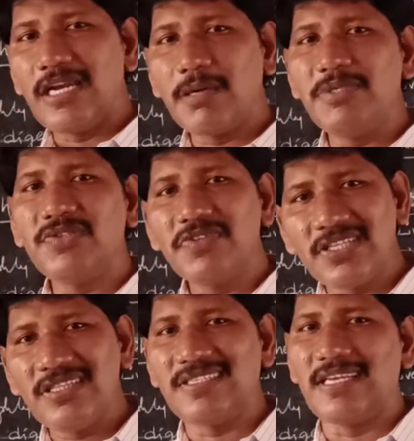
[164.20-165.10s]
means
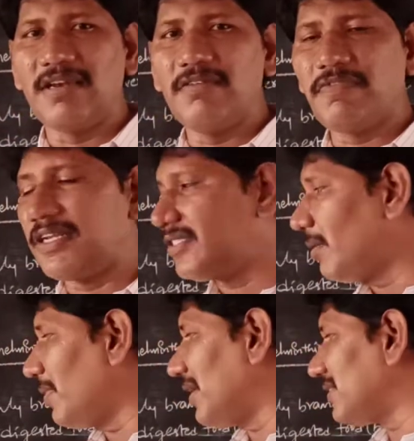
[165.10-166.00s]
within the cell. For
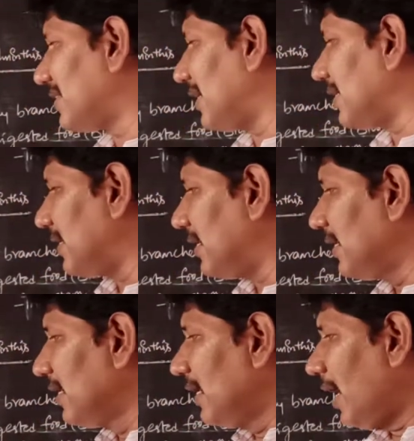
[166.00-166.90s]
example, let us take
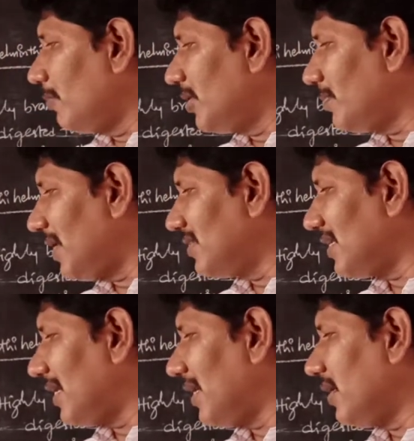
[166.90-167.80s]
amoeba is
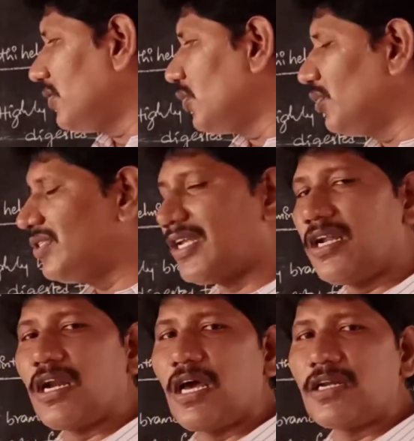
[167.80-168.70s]
a
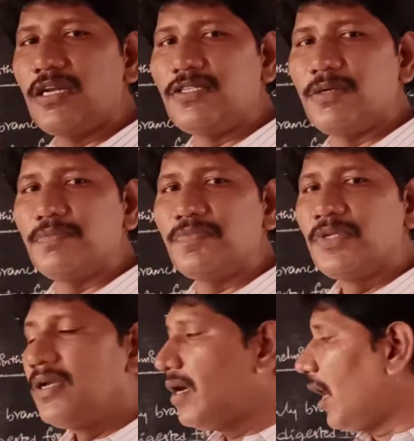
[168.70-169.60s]
unicellular
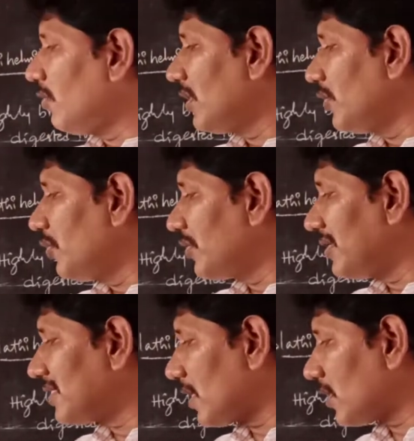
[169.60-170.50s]
organism. How the
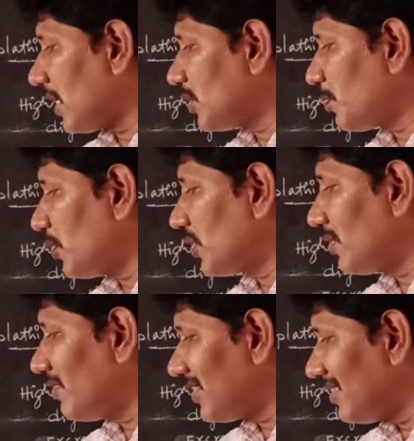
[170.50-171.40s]
nutrients are
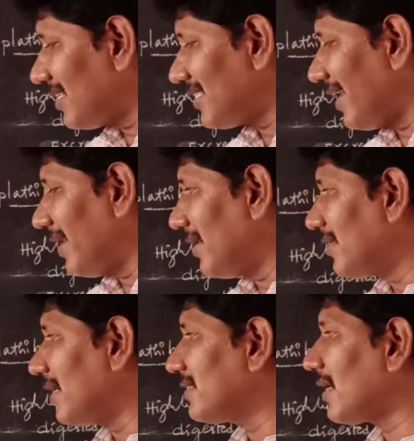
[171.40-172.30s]
transported within the
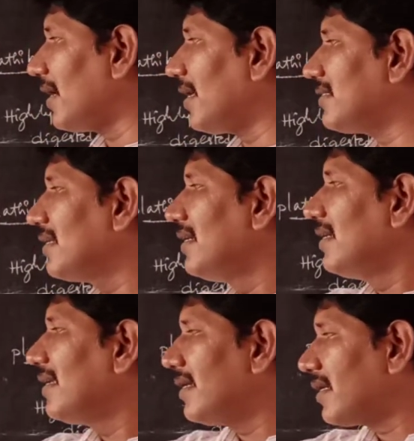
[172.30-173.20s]
cell, that is called
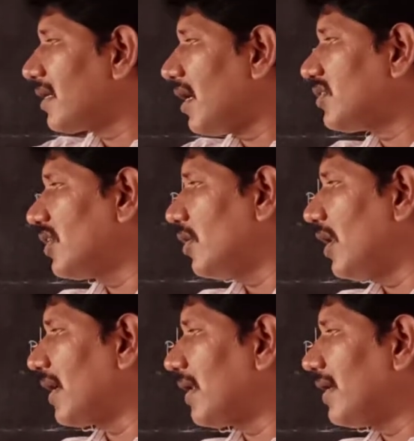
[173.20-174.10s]
as
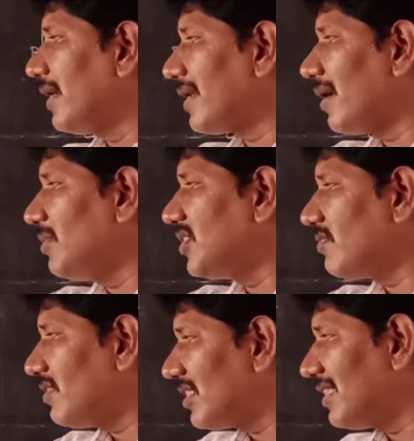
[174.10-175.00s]
intracellular. Intra
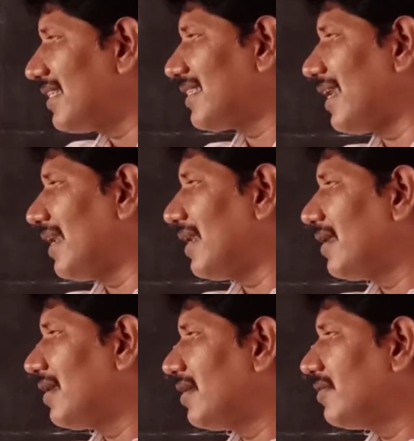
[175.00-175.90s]
means within the
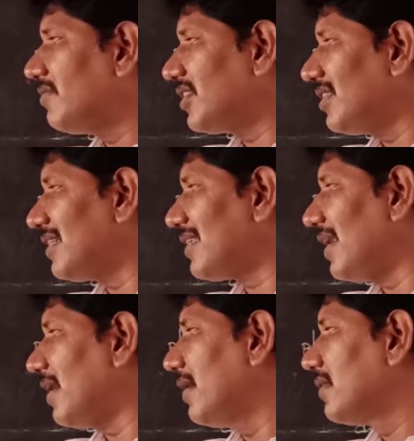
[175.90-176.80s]
cell. Within the
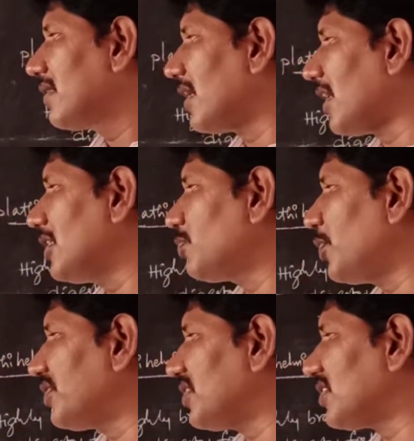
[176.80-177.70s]
cell, the
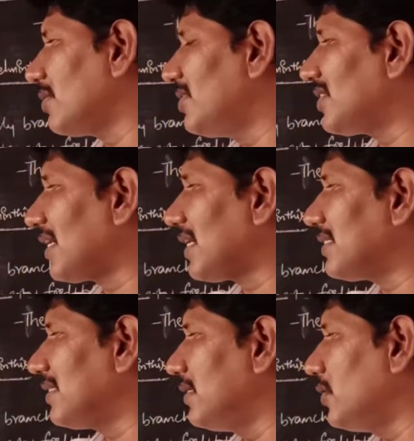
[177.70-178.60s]
transport system is
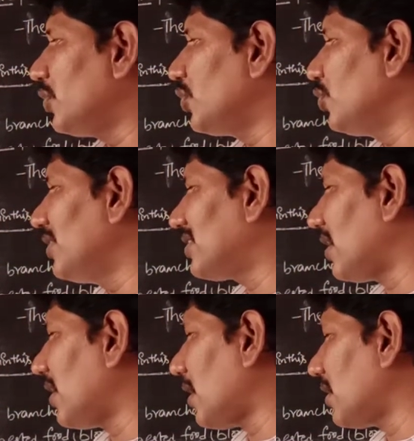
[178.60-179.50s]
occurs in a
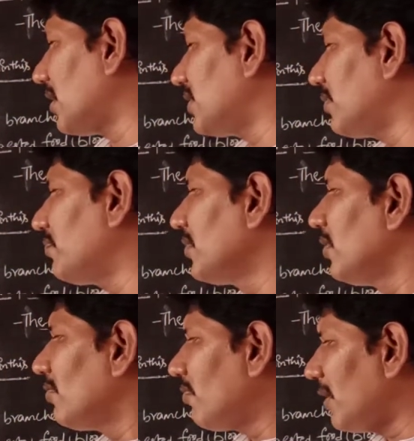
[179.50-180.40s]
unicellular
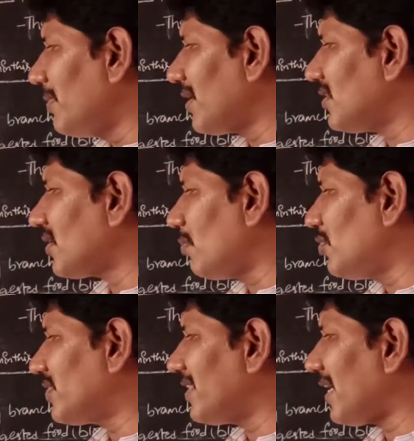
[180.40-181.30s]
organism. Why? Because
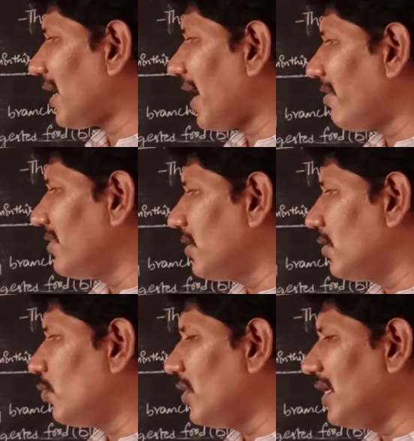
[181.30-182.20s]
obviously they having
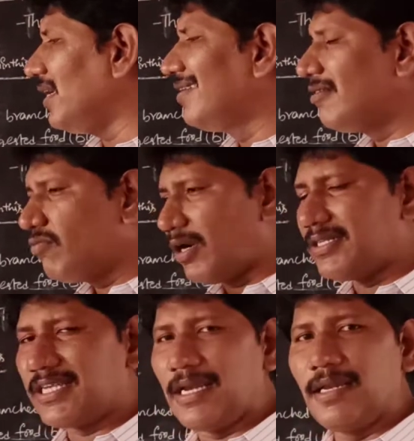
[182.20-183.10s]
only
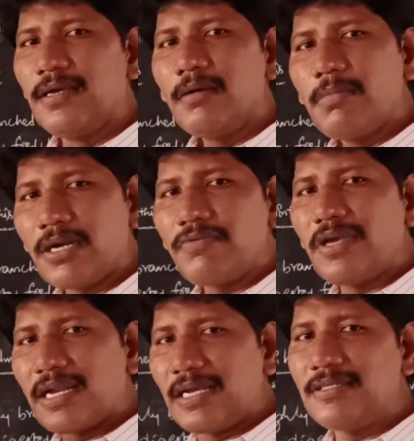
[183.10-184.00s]
one cell, but
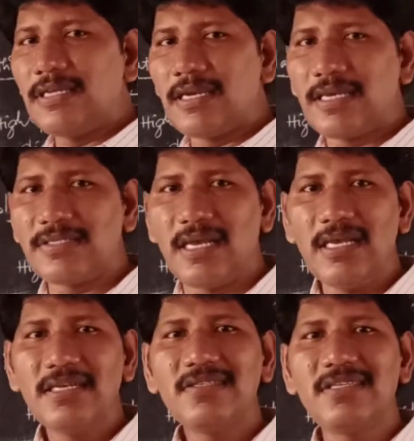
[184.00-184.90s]
we are considered as
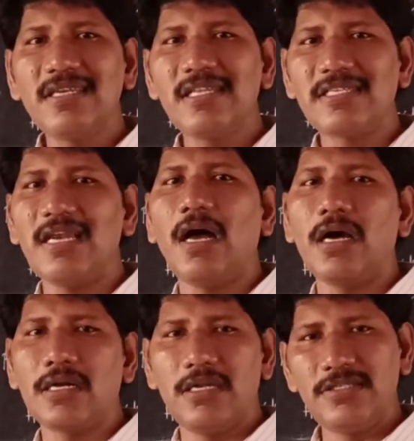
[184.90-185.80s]
the single cell
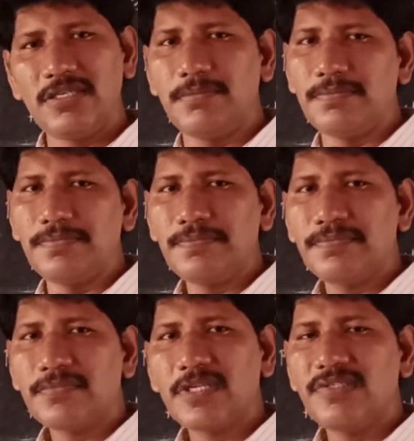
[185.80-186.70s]

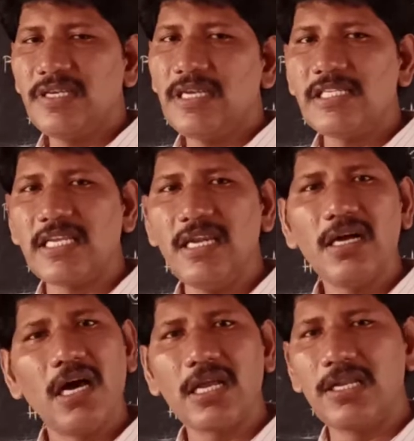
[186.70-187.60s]
organism. Single
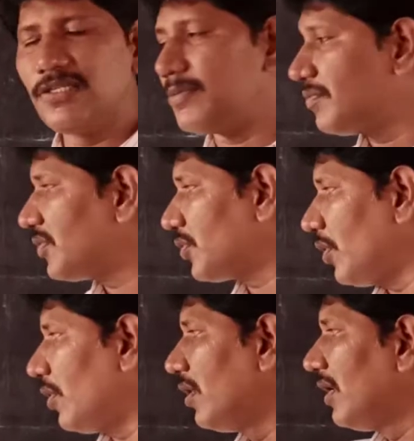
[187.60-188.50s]
cell organism.
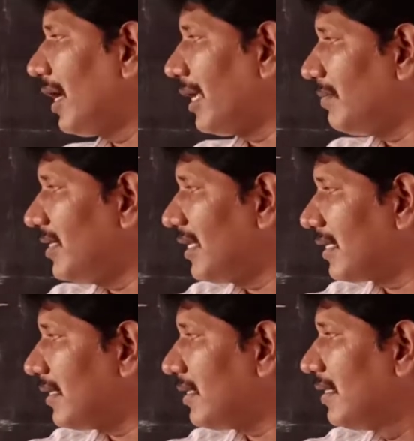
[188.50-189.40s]
So I mean
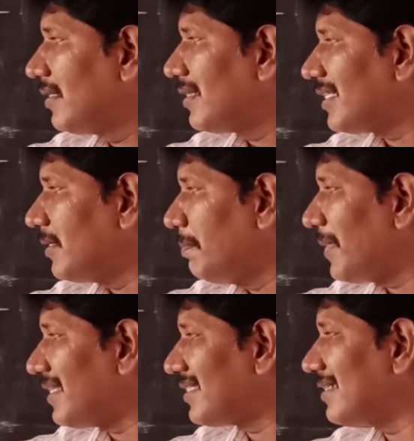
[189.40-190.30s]
that the
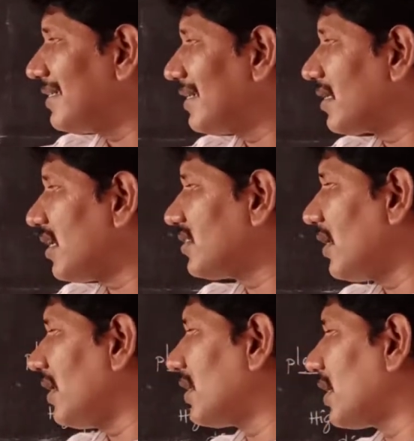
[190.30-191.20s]
simplest
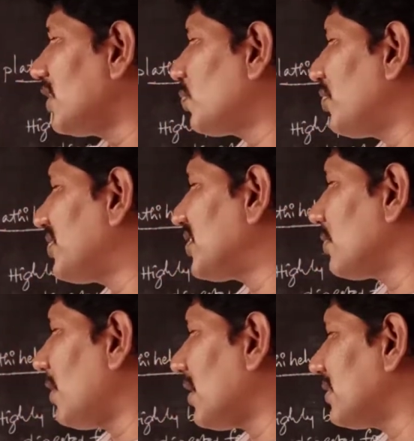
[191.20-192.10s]
intracellular transport
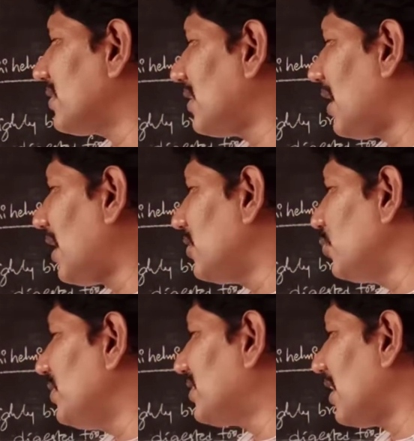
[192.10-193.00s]
system occurs in
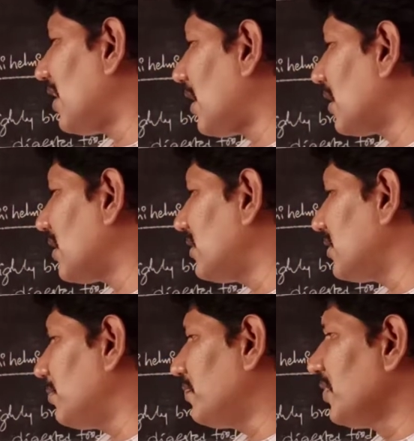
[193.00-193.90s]
the unicellular
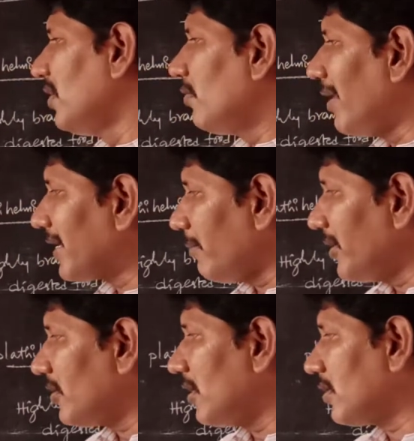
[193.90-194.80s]
organism. While
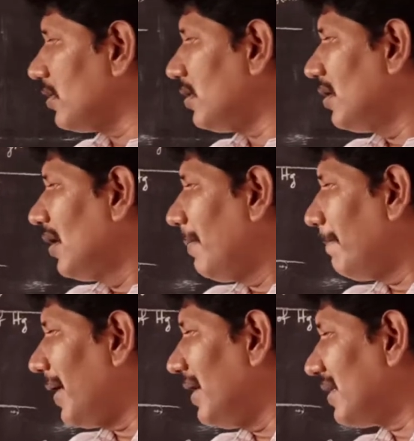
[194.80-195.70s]
coming to that
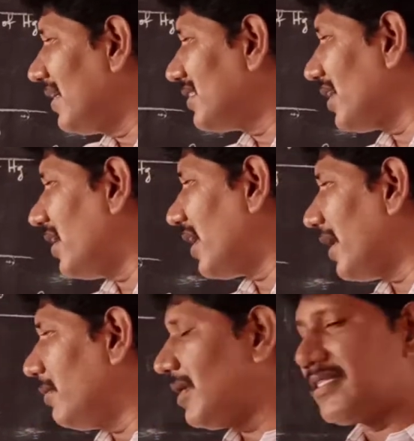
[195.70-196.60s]
multicellular
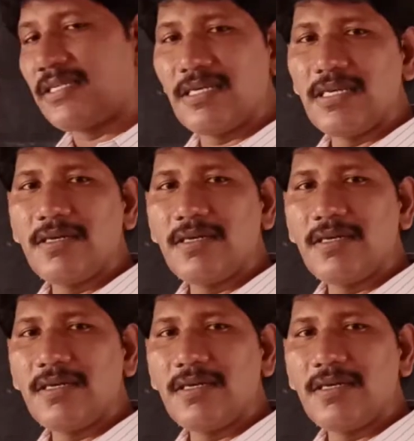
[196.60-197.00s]
animals,